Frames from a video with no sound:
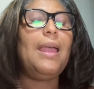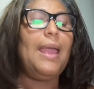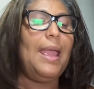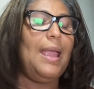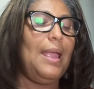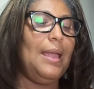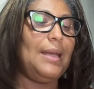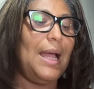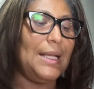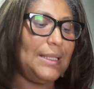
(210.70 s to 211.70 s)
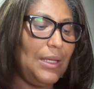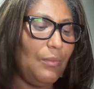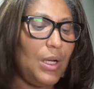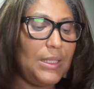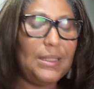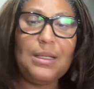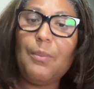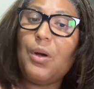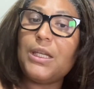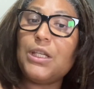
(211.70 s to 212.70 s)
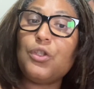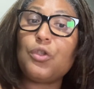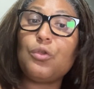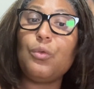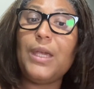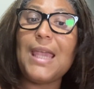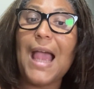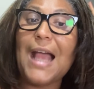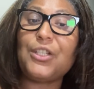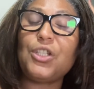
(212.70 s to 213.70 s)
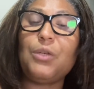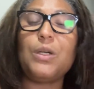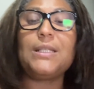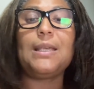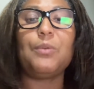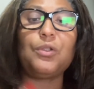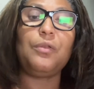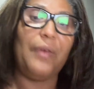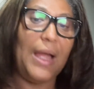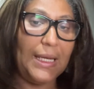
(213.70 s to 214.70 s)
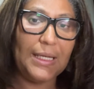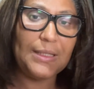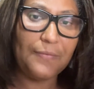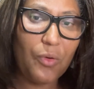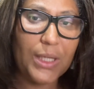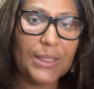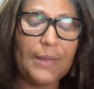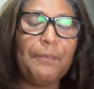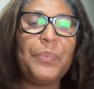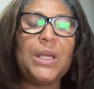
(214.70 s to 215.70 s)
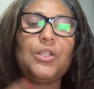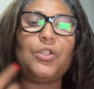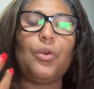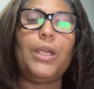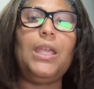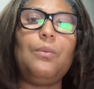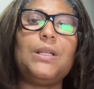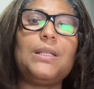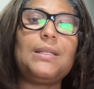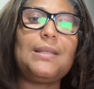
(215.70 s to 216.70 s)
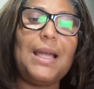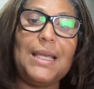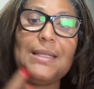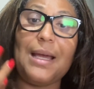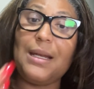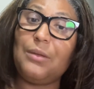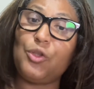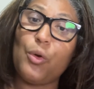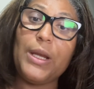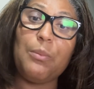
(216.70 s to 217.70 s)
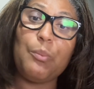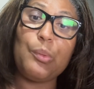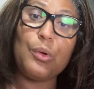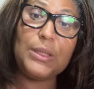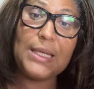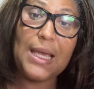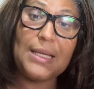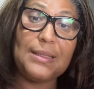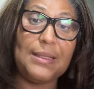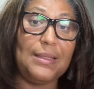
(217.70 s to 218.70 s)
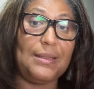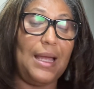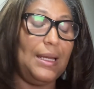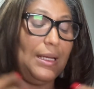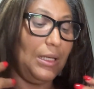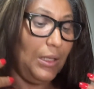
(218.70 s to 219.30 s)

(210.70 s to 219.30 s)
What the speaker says: And as he was in a boarding school, he actually was able to find his voice. So he started joining protests. He started